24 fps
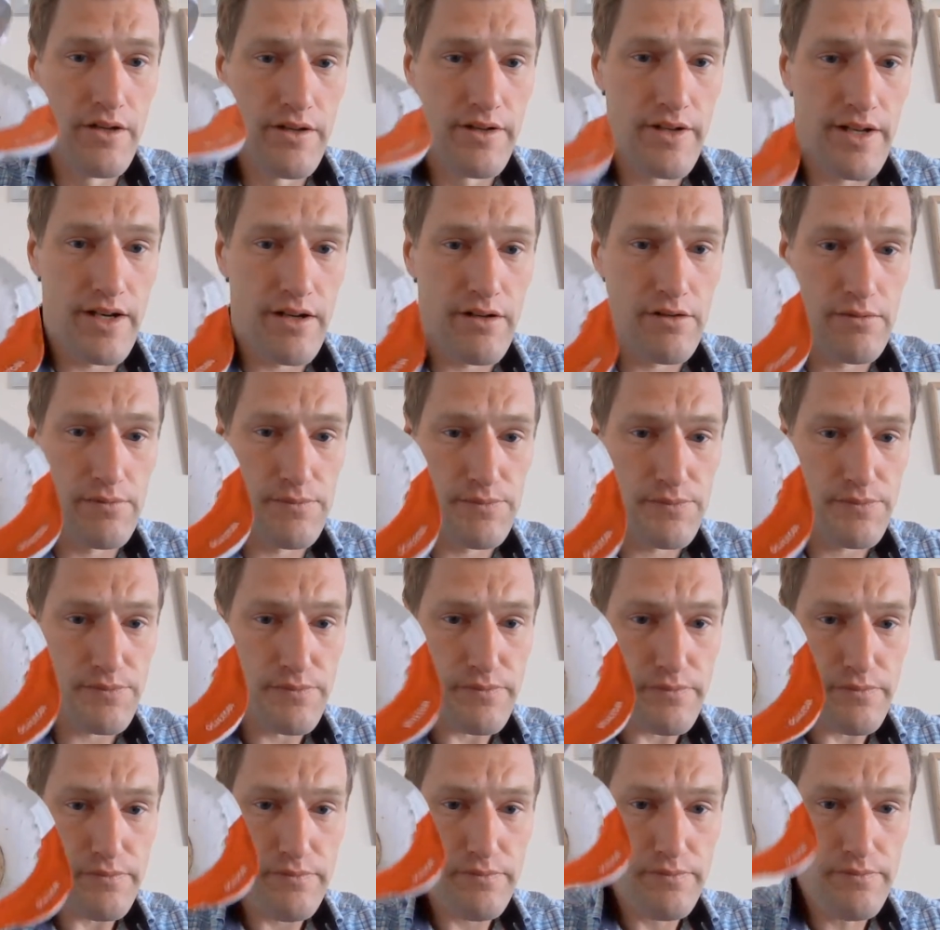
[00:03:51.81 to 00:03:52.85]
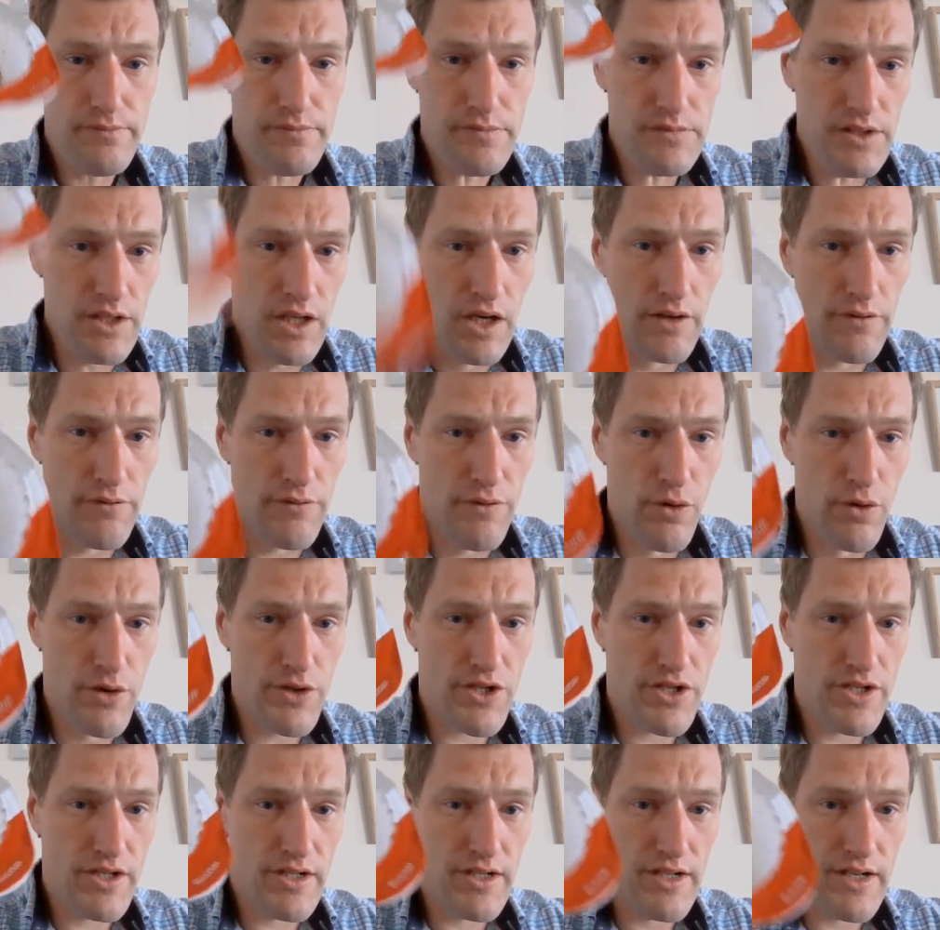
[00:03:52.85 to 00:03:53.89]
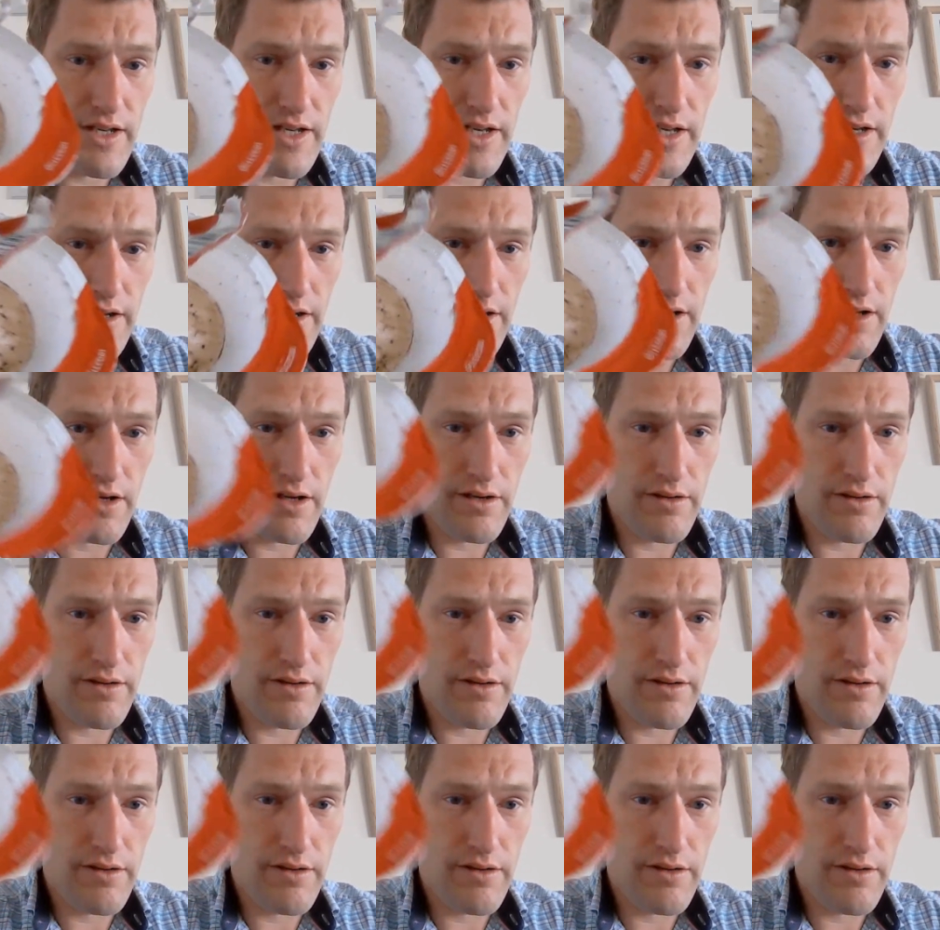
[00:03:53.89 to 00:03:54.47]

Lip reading: Now, unfortunately,